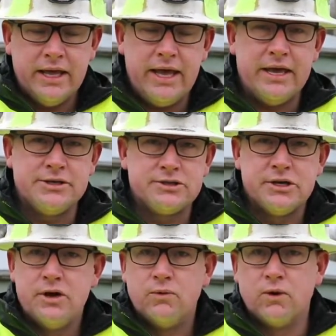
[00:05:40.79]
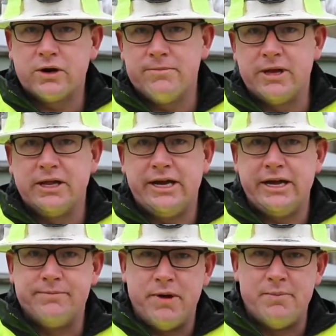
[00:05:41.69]
is
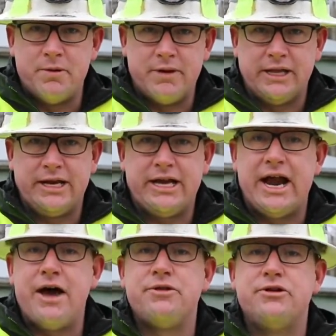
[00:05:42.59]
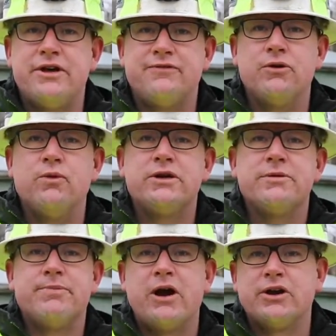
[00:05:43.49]
workability and pumpability and how they're different when
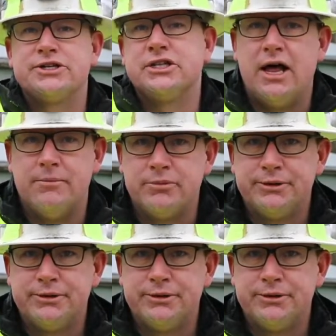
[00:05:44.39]
comparing slump.